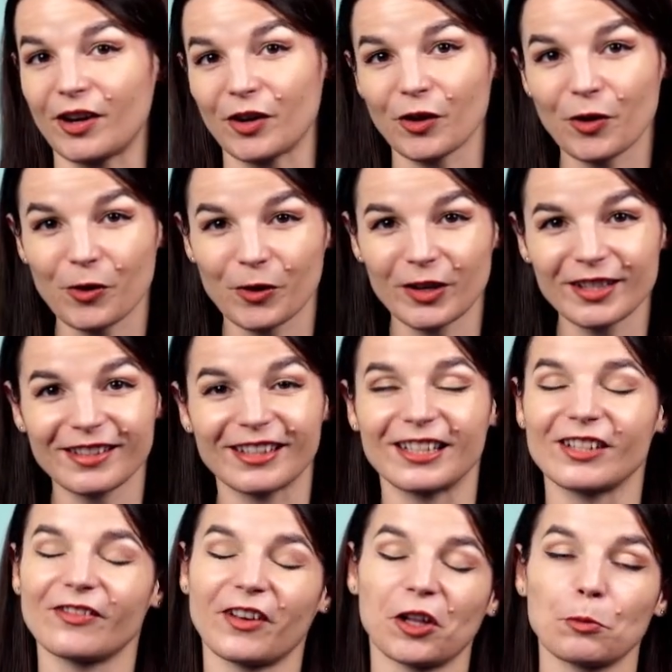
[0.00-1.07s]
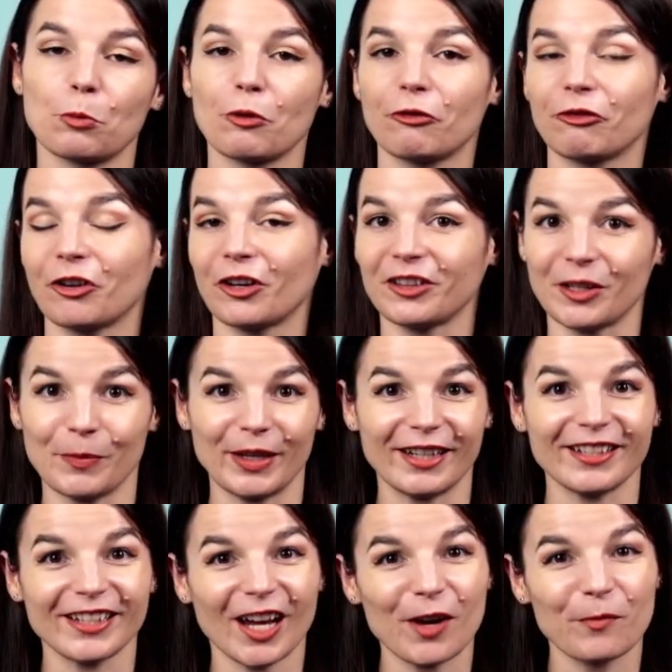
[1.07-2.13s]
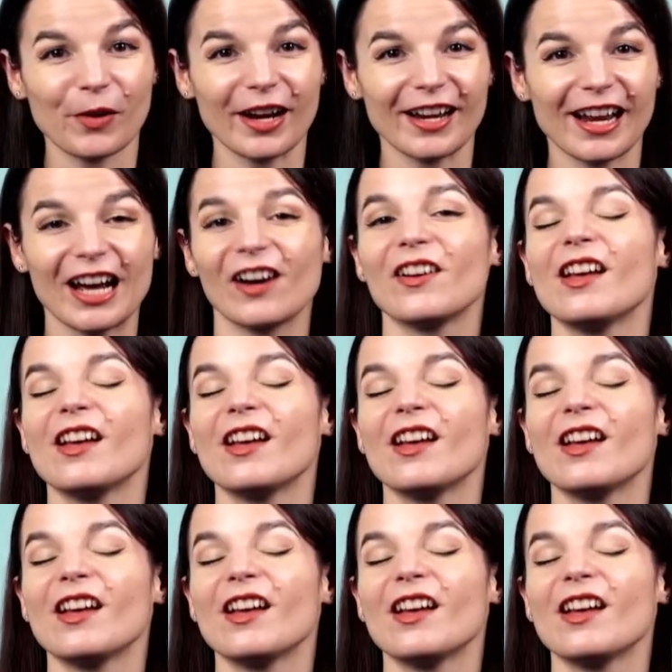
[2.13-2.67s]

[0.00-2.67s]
course that's available for a limited time right now.